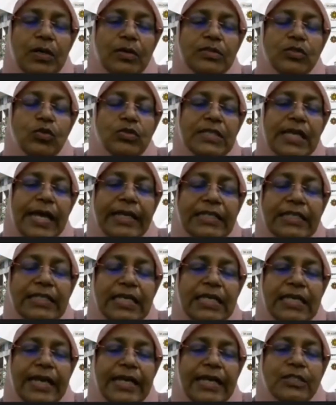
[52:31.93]

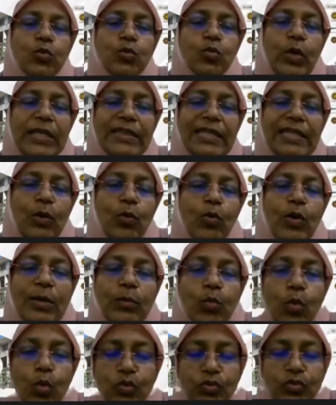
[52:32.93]
Society gets what they
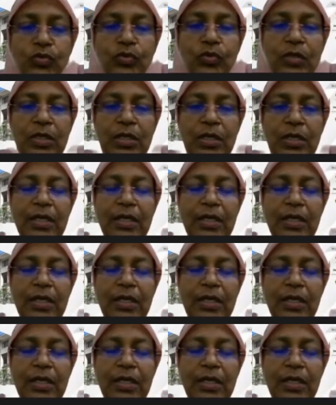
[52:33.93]
want most.